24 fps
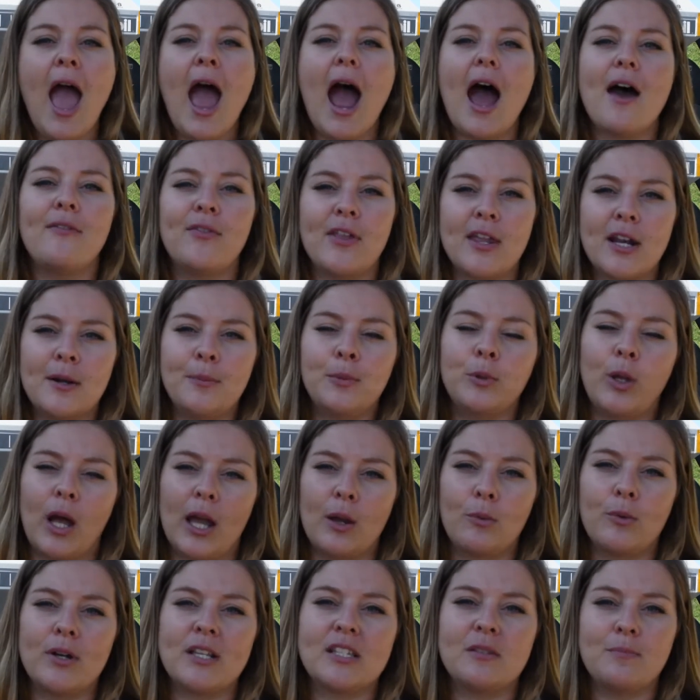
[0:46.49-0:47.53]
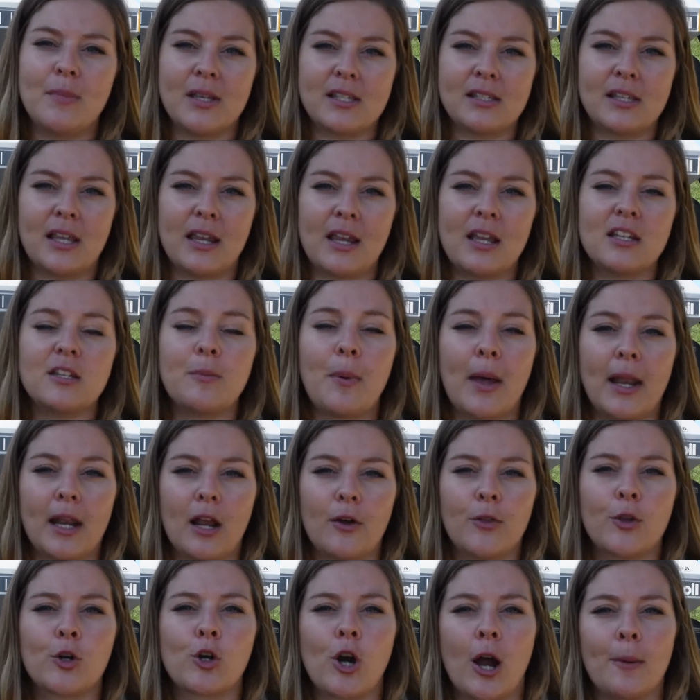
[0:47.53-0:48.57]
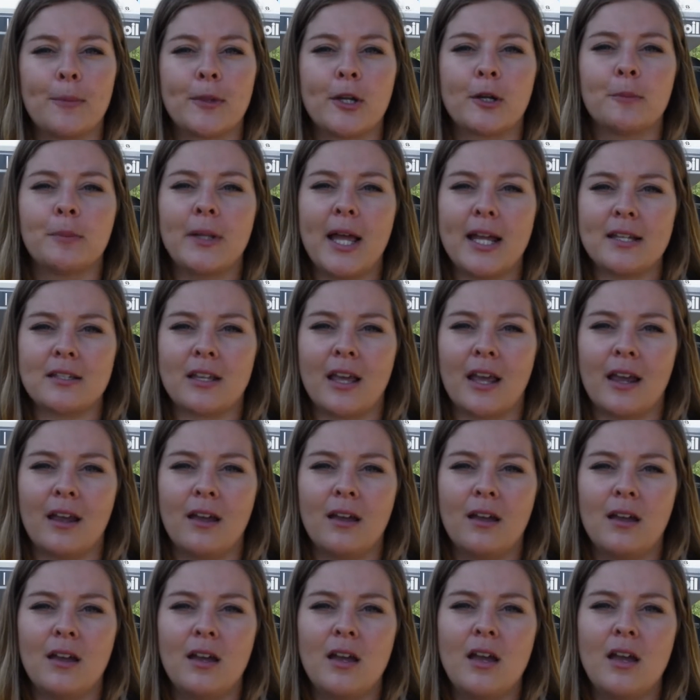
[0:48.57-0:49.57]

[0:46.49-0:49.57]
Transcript: and then apply what is missing depending on the crop they are planting.